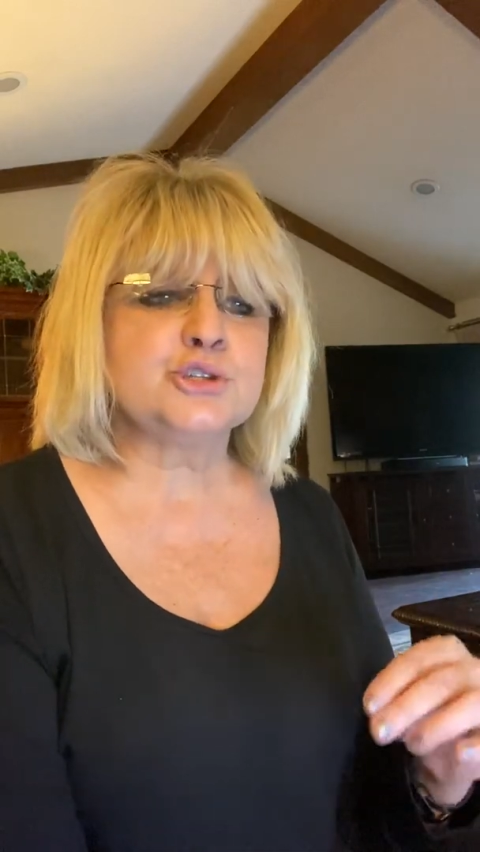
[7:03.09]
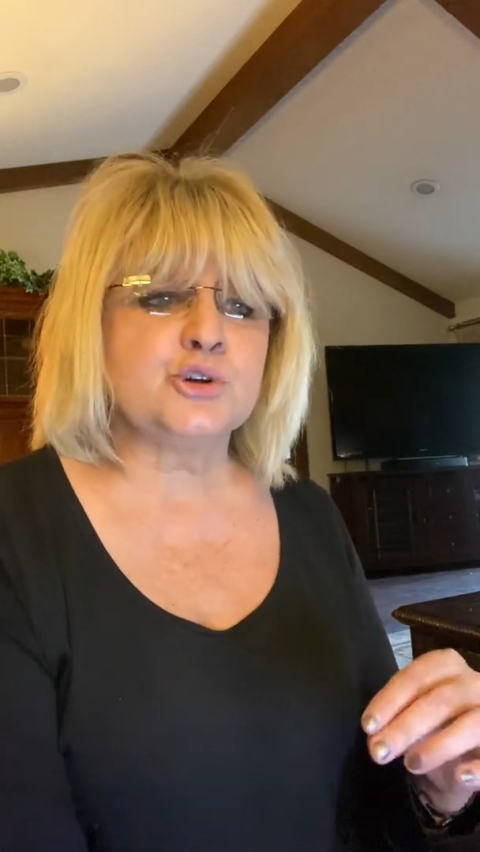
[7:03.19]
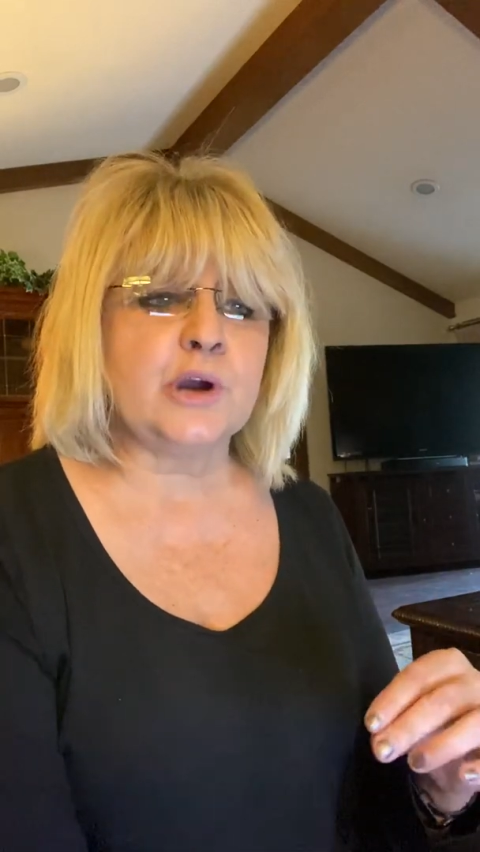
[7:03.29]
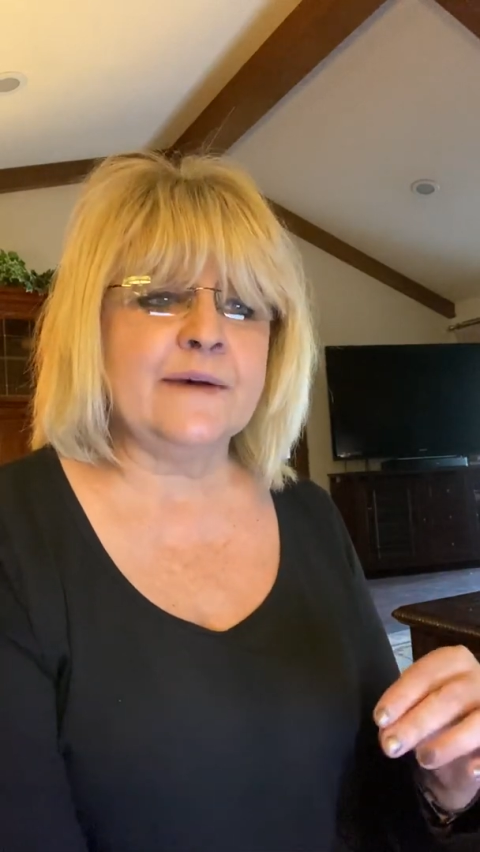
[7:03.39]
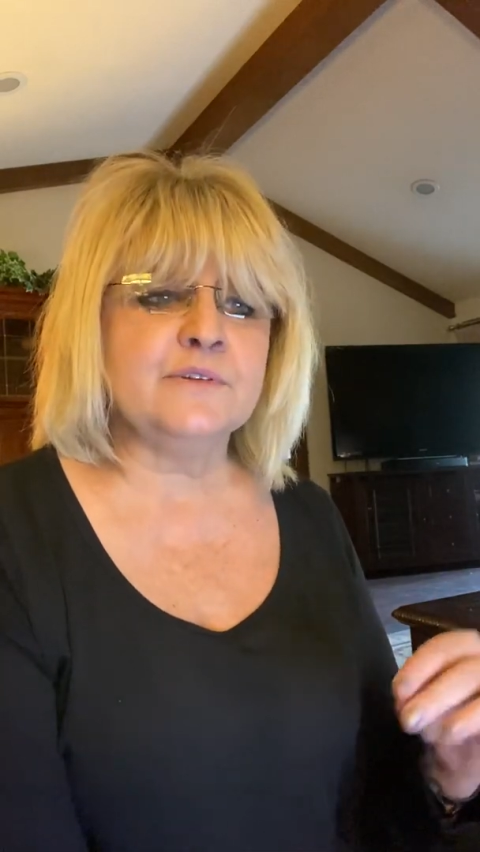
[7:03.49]

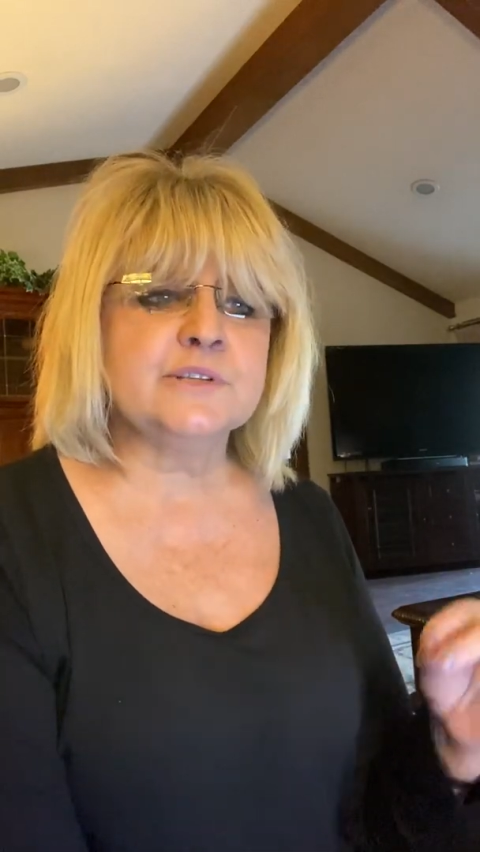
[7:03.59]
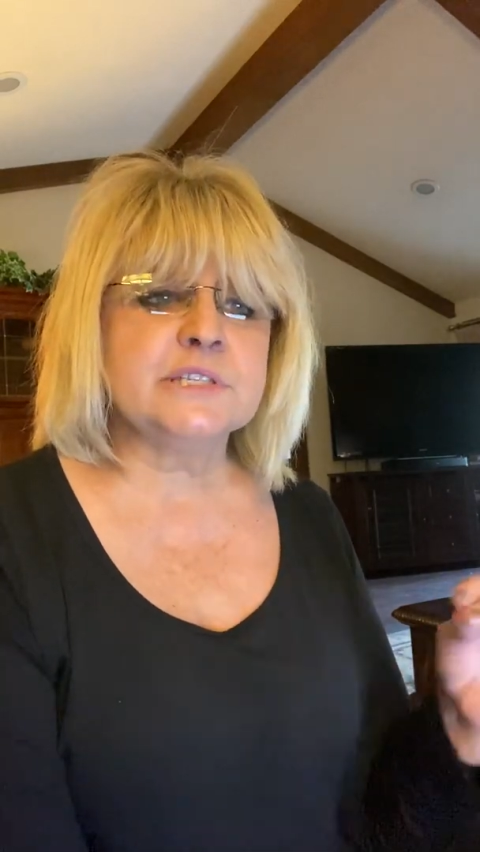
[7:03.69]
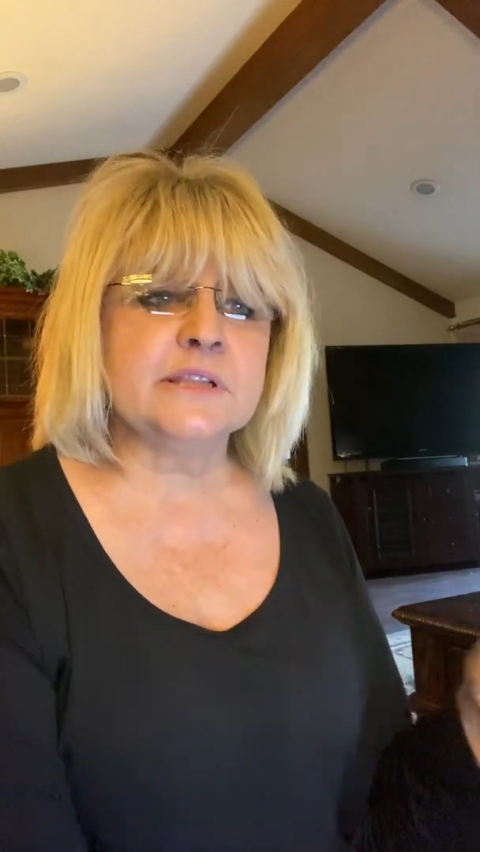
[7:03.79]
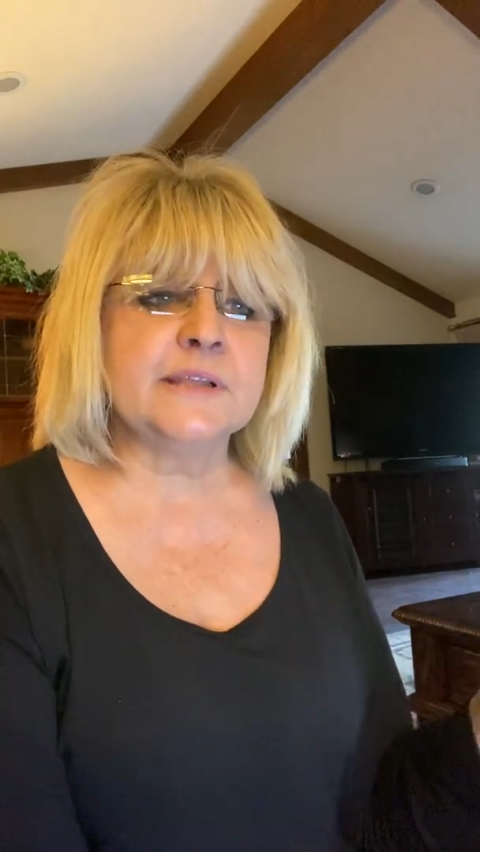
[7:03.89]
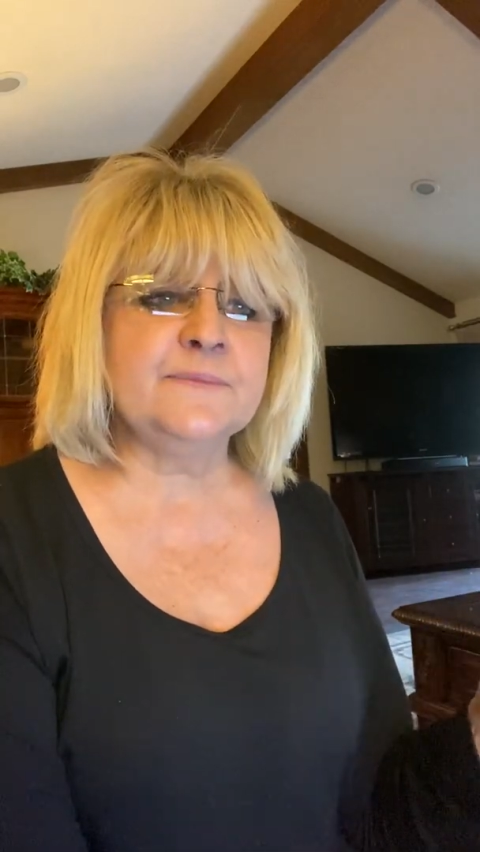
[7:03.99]
travel
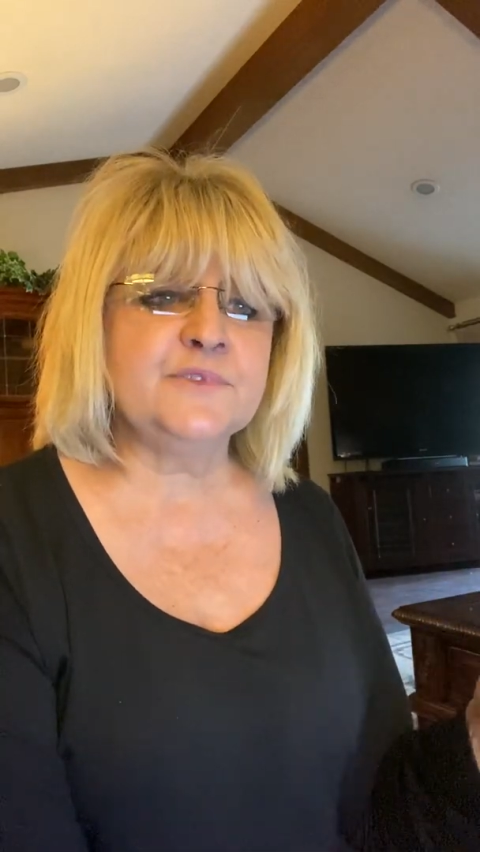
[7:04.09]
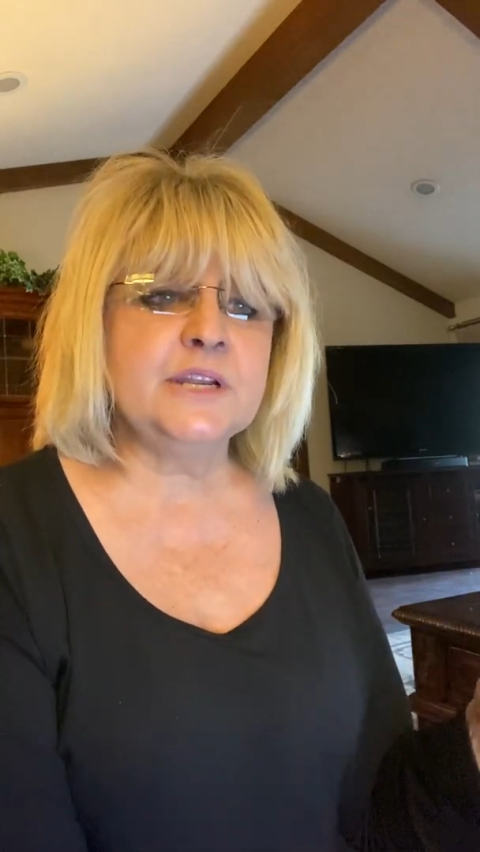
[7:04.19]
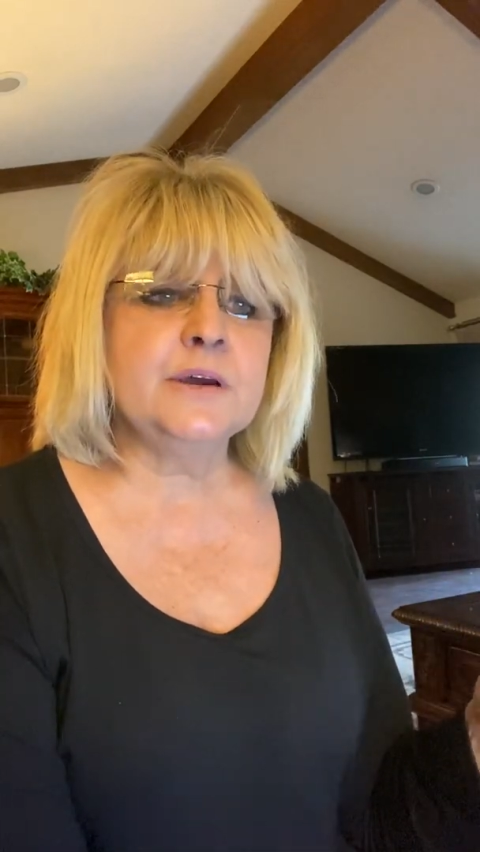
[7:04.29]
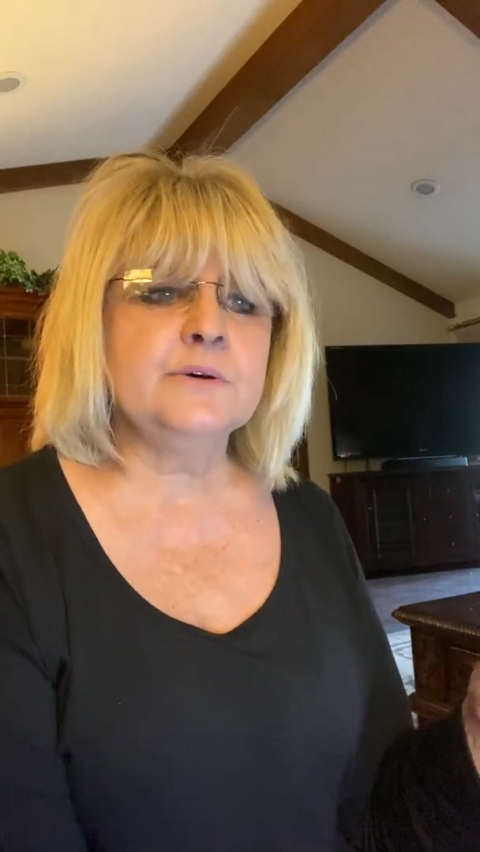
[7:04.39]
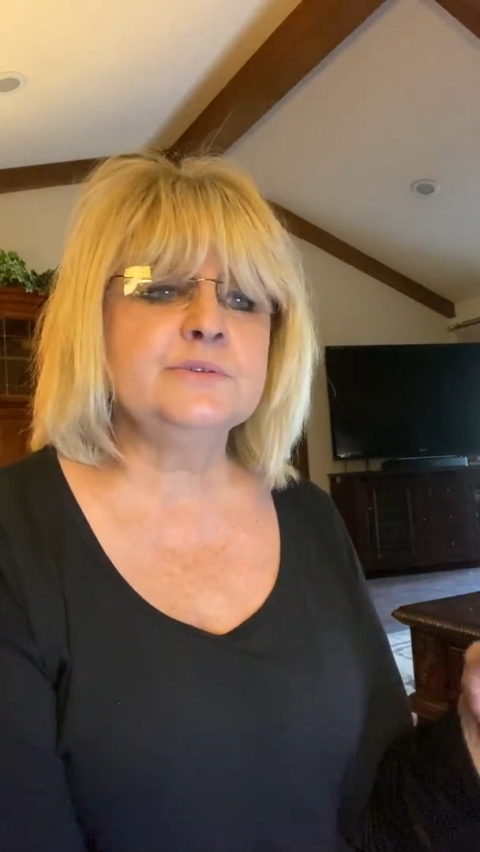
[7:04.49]
to lymph
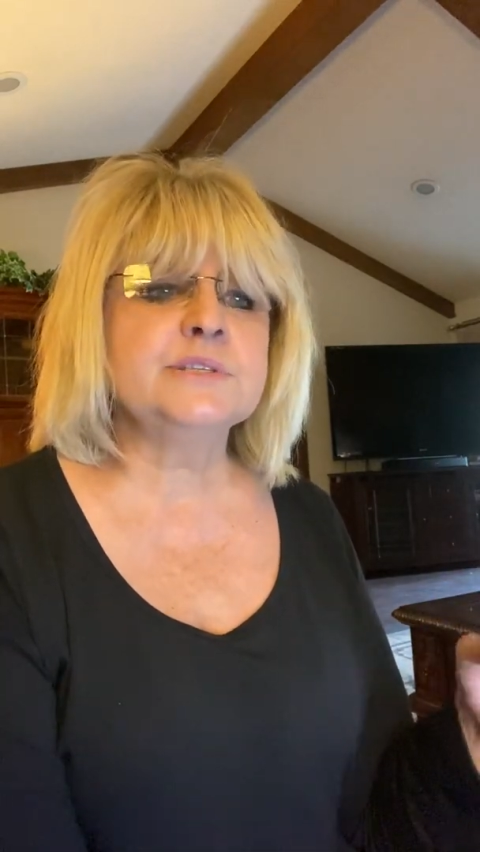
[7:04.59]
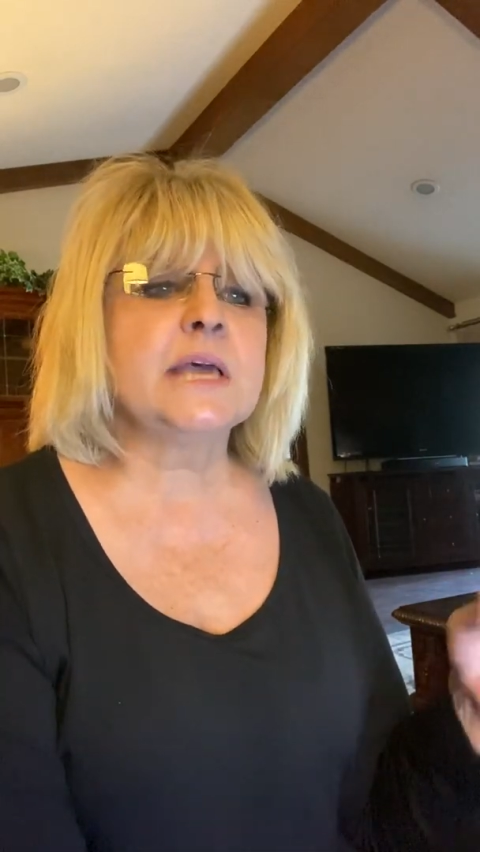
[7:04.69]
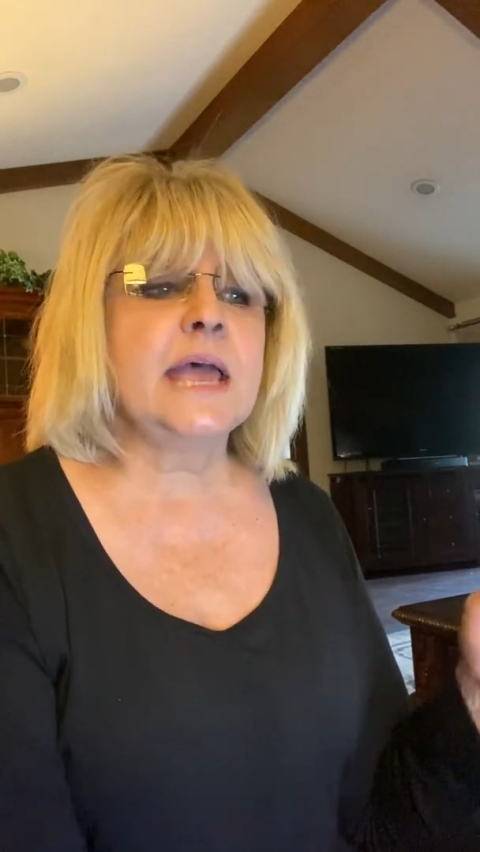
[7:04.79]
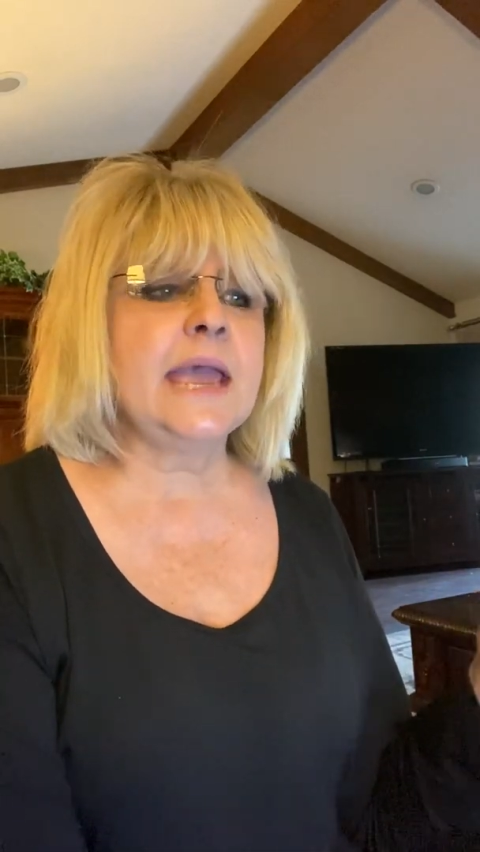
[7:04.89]
nodes